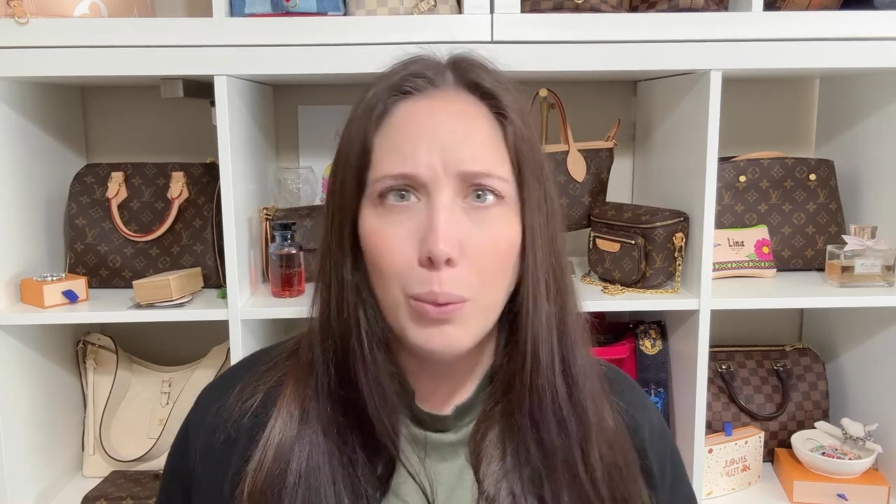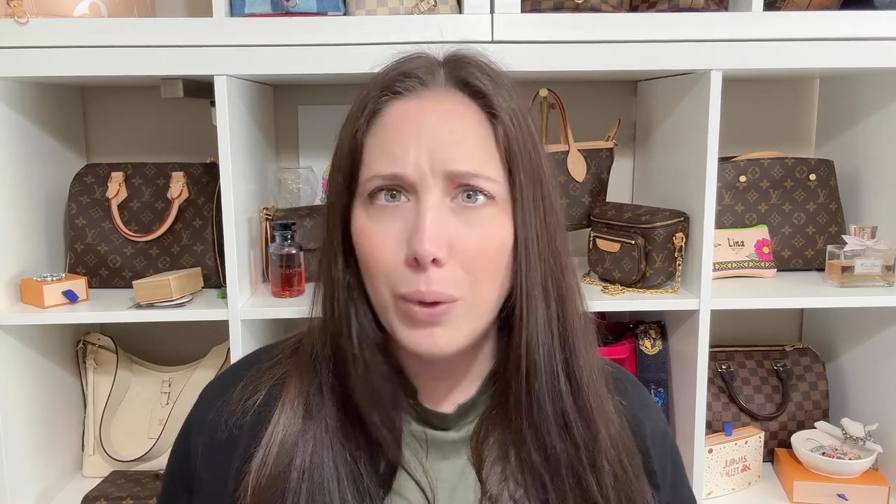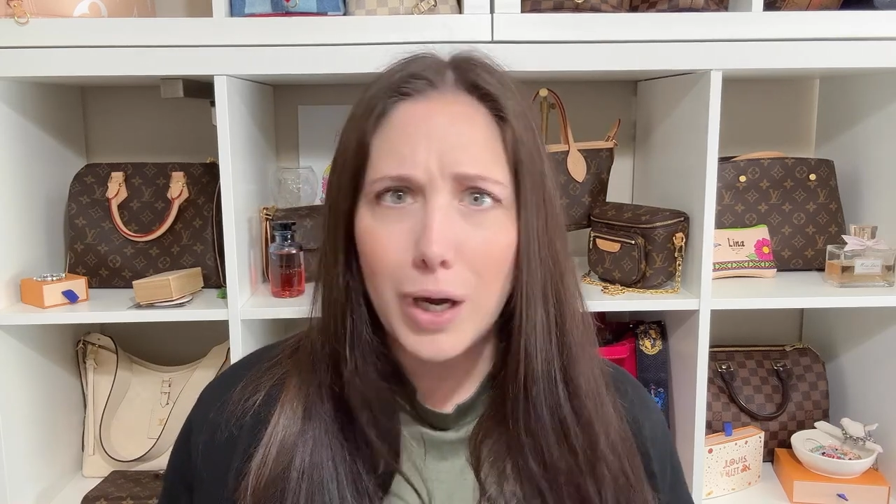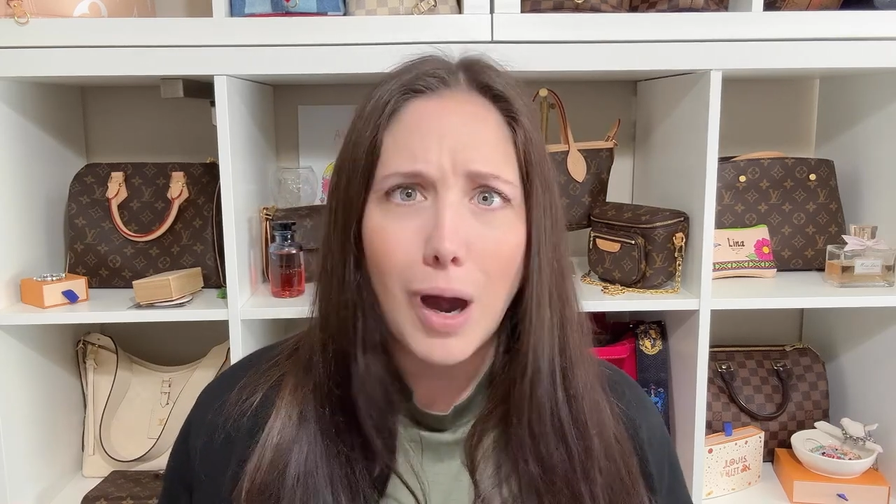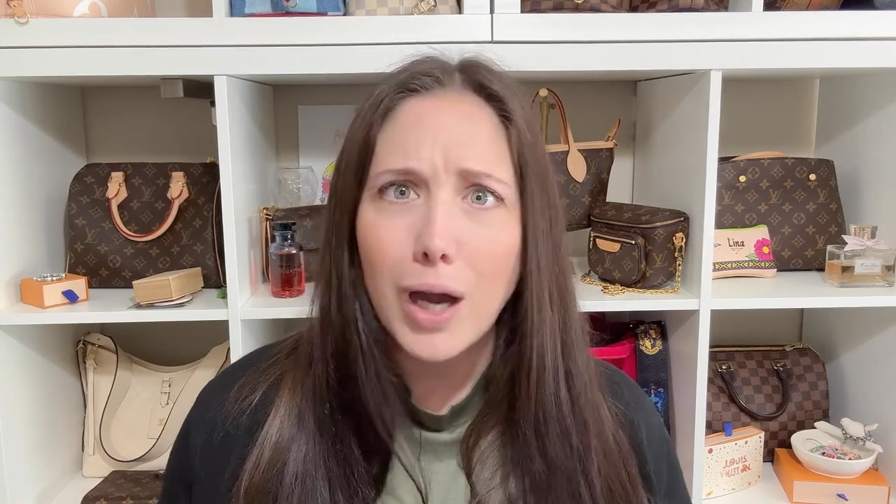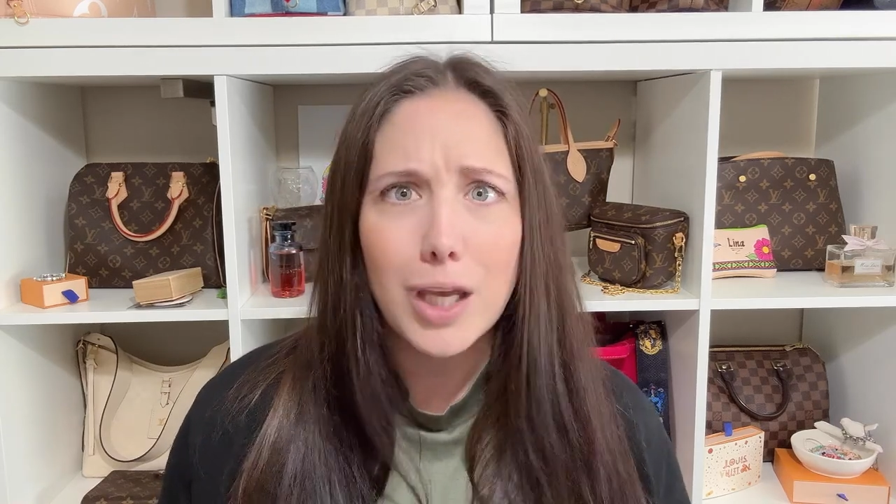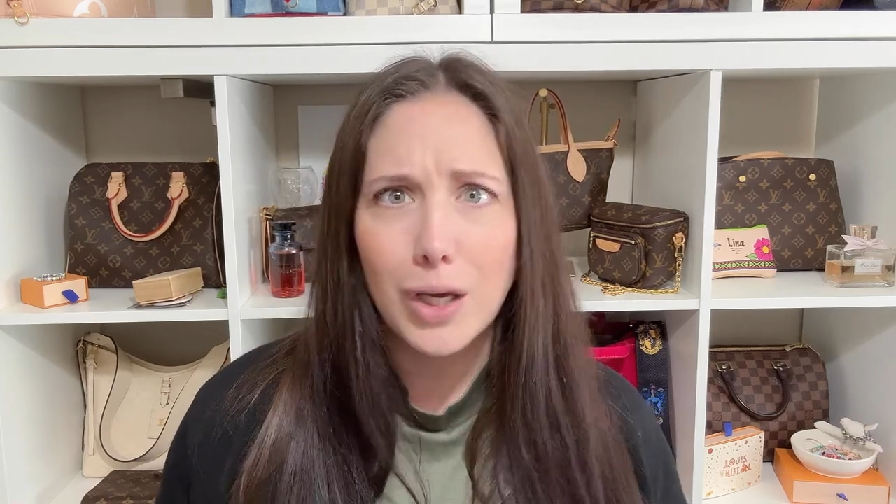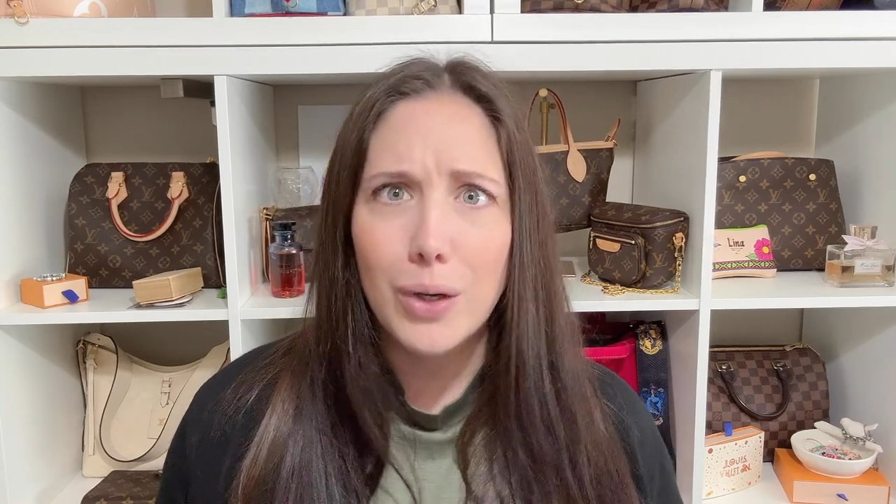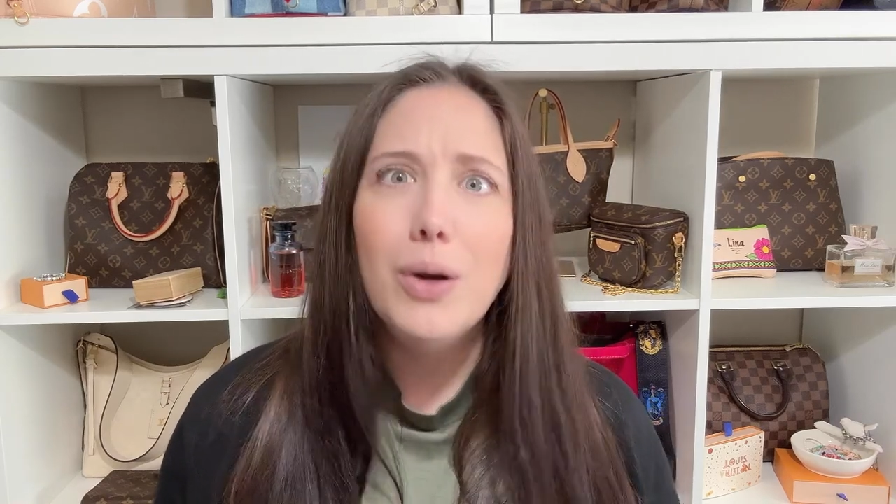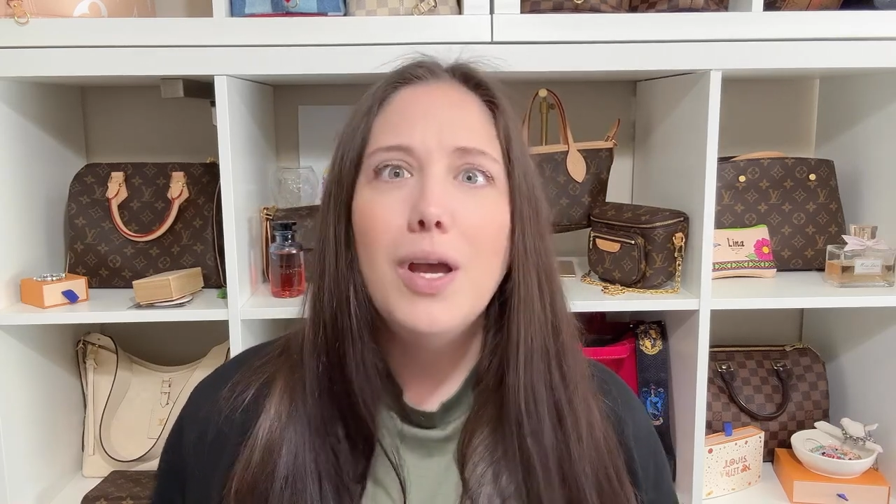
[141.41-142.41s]
where are
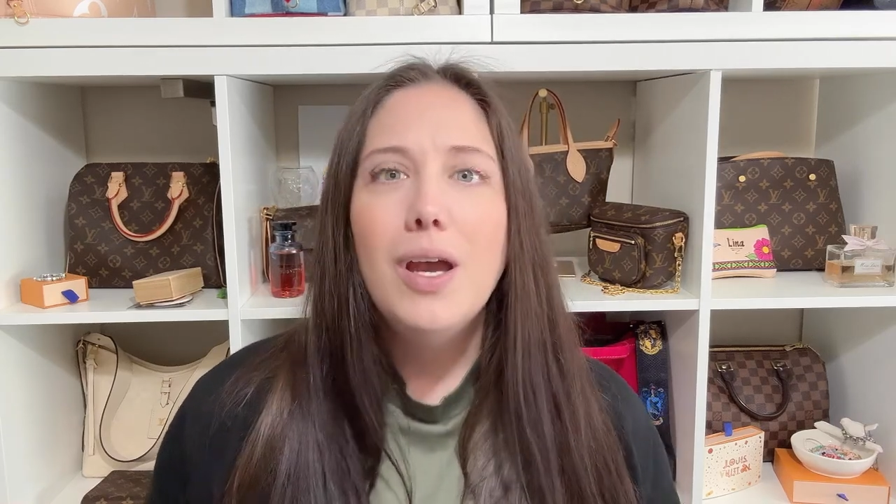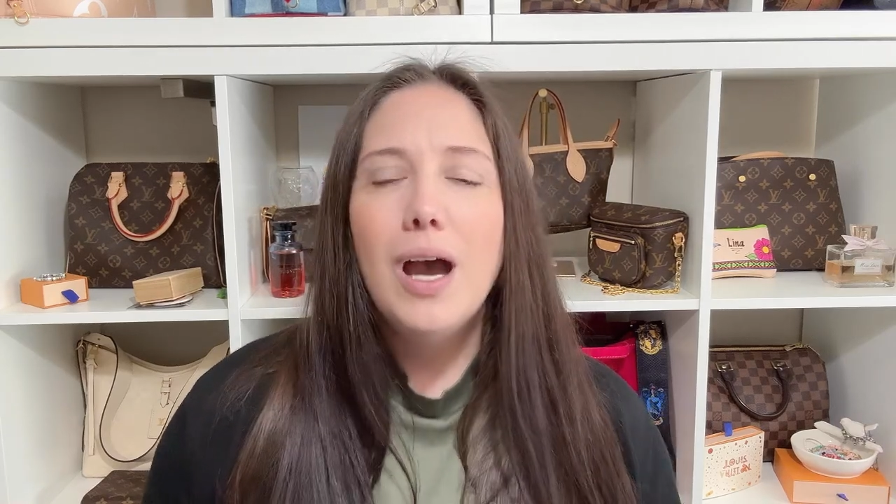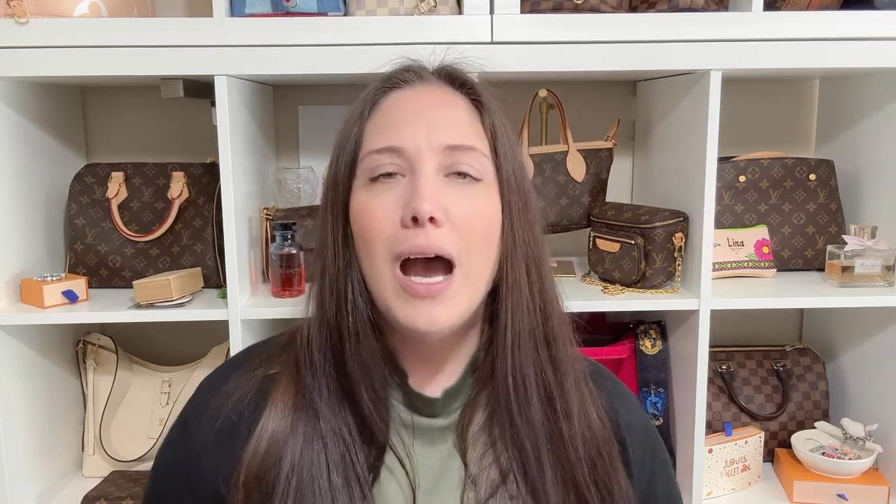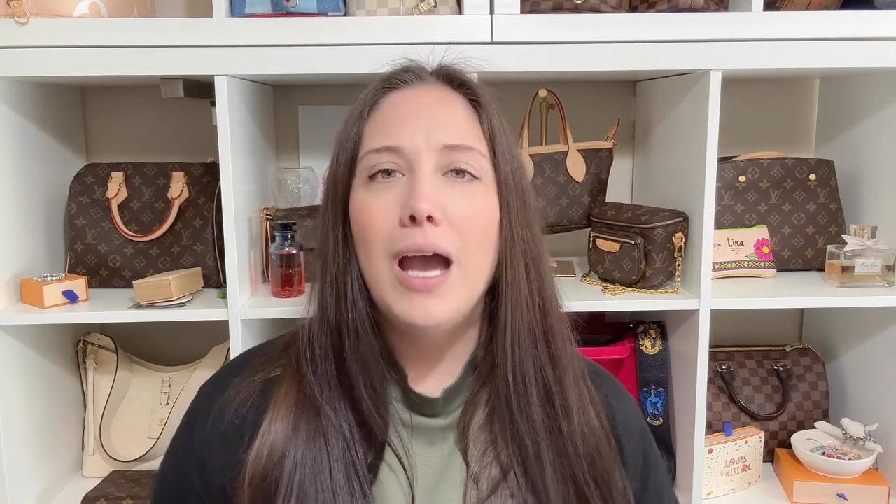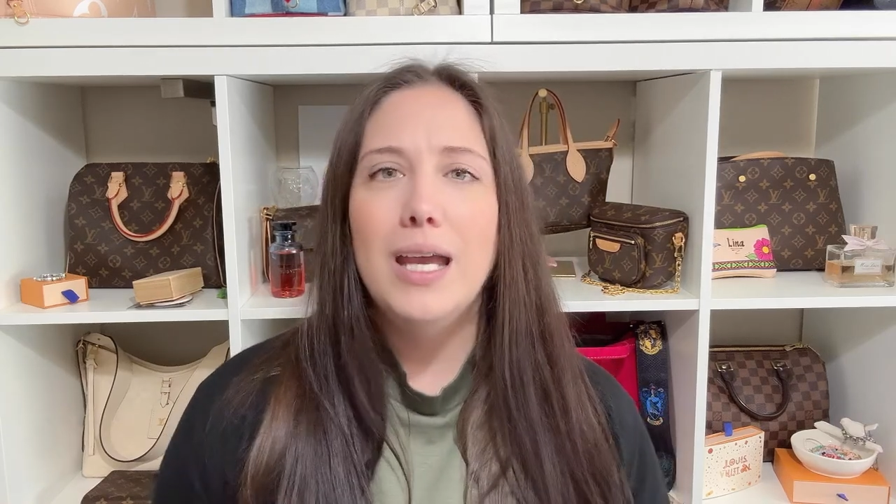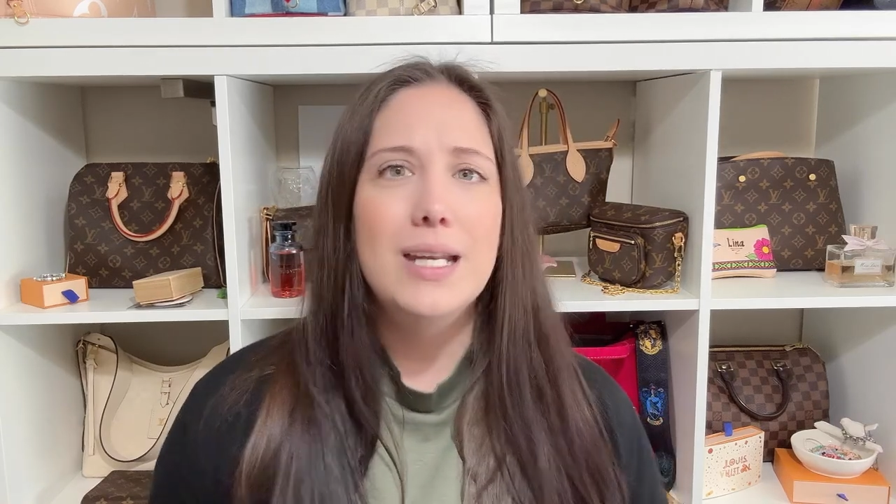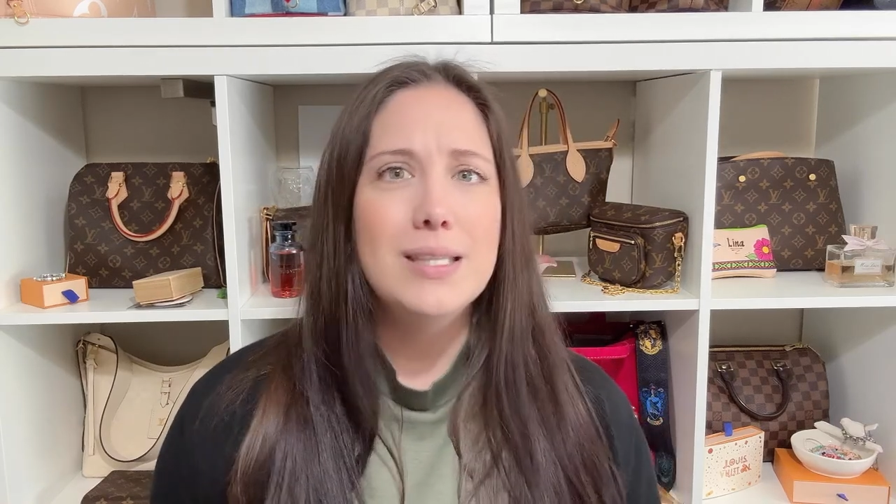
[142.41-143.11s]
you? Uh, it